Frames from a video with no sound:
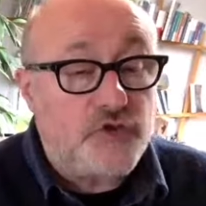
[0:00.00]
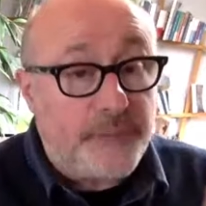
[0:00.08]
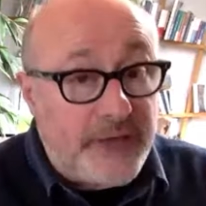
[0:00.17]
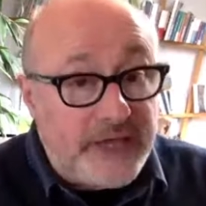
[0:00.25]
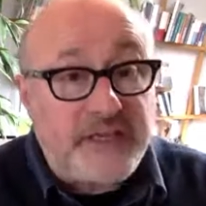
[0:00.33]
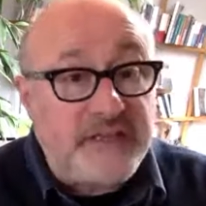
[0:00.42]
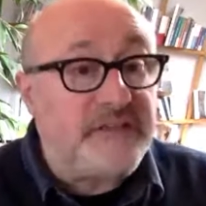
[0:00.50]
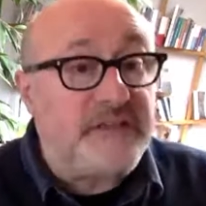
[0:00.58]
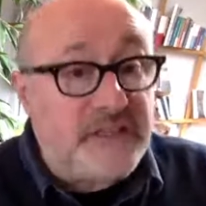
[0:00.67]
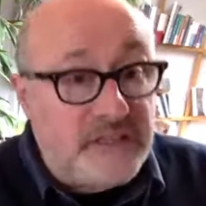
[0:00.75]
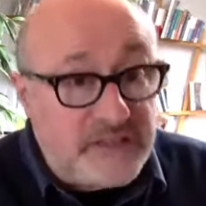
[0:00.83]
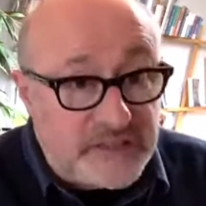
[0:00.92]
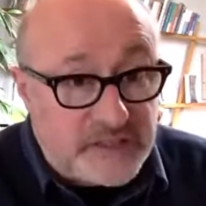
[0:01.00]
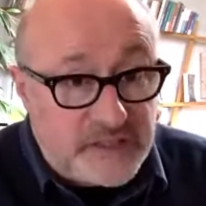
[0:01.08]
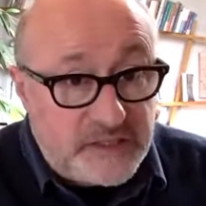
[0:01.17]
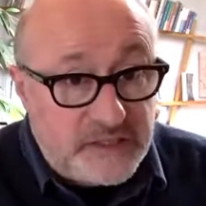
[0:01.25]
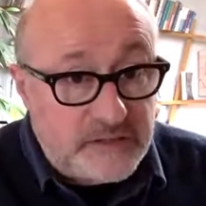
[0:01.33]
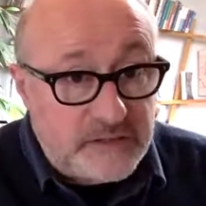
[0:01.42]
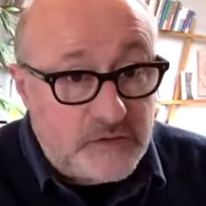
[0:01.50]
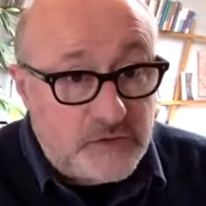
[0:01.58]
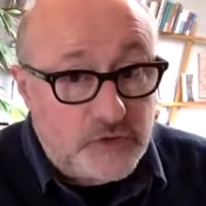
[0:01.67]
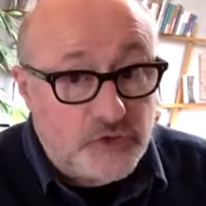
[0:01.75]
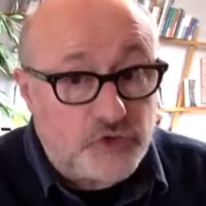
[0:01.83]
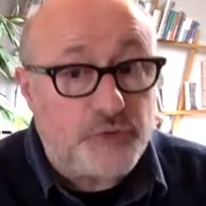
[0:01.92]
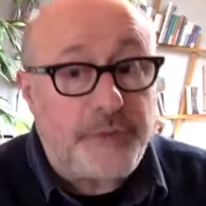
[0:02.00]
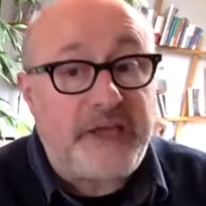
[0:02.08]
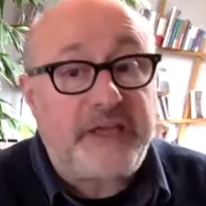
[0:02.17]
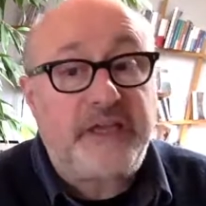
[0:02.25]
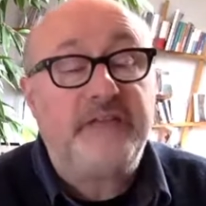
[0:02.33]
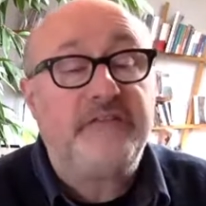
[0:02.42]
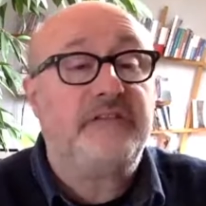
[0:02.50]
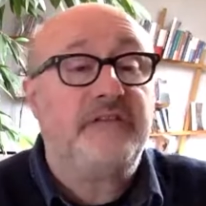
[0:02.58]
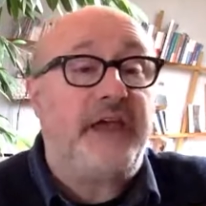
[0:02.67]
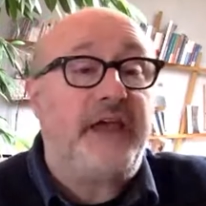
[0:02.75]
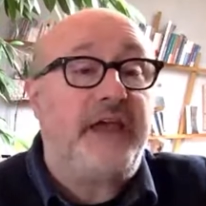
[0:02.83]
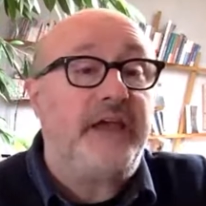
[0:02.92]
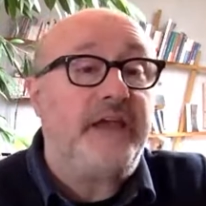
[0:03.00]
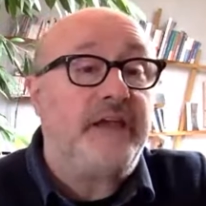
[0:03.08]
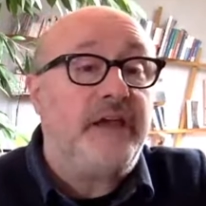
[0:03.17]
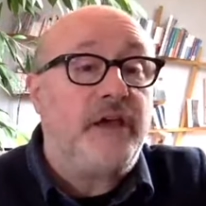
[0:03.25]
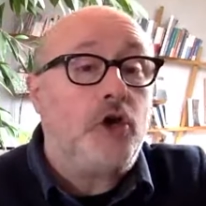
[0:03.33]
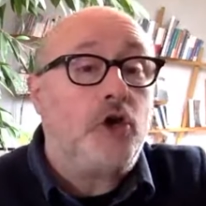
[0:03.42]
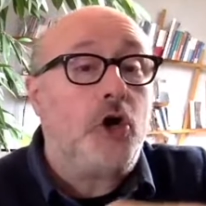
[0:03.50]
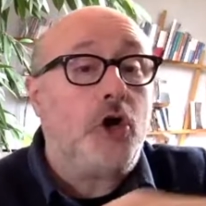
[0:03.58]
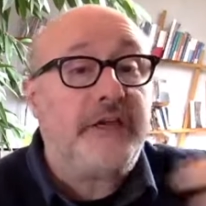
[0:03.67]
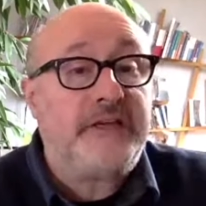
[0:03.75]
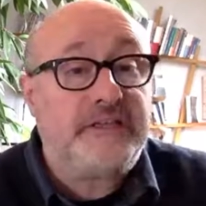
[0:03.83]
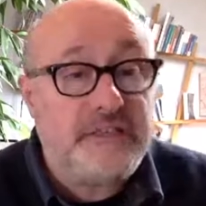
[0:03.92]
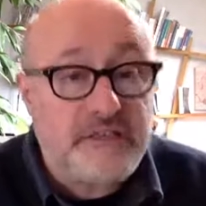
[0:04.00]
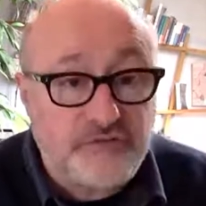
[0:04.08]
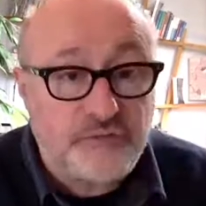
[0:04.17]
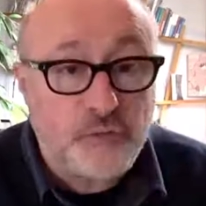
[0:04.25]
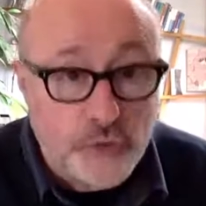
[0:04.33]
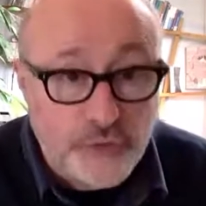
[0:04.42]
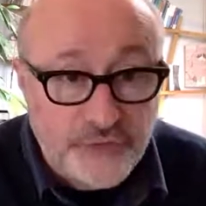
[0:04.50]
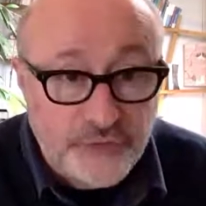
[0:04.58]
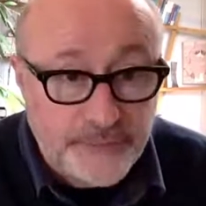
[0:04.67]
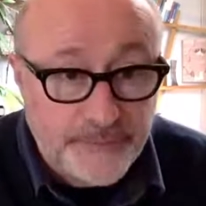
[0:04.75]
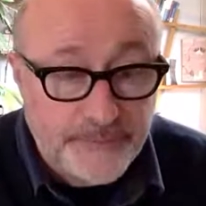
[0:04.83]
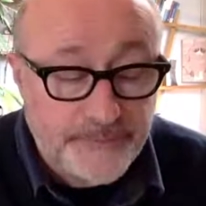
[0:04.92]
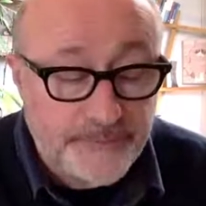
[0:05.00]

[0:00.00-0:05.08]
To make it easy, to make it a collective move,